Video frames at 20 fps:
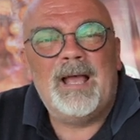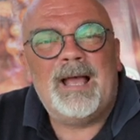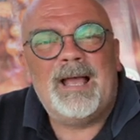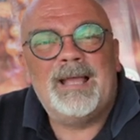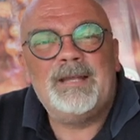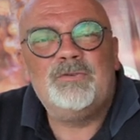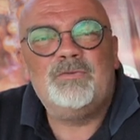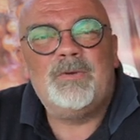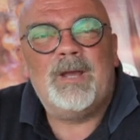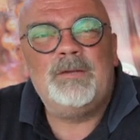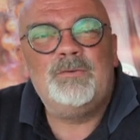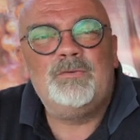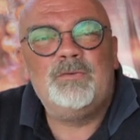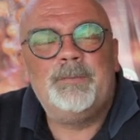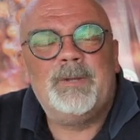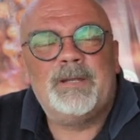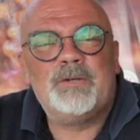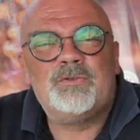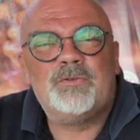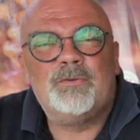I try to
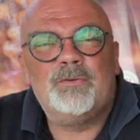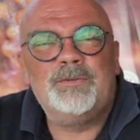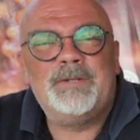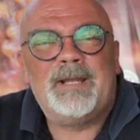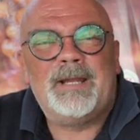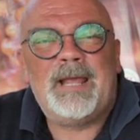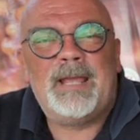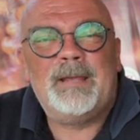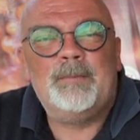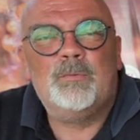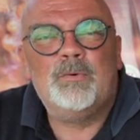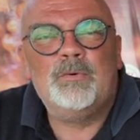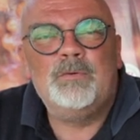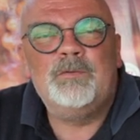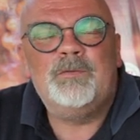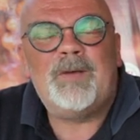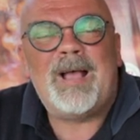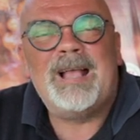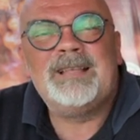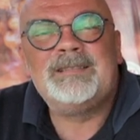make sure that I
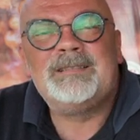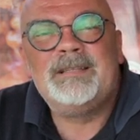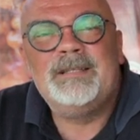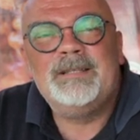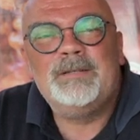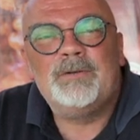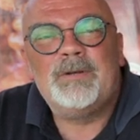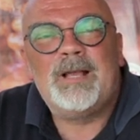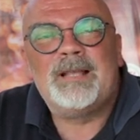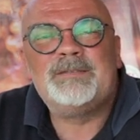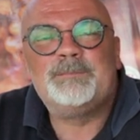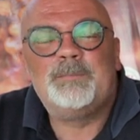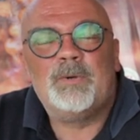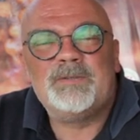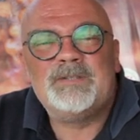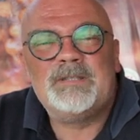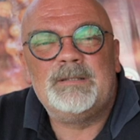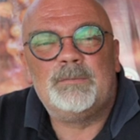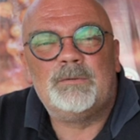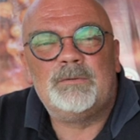move as little as
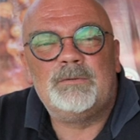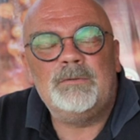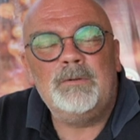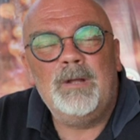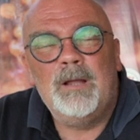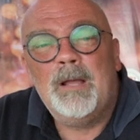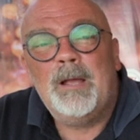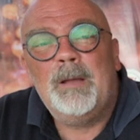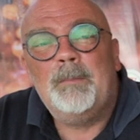possible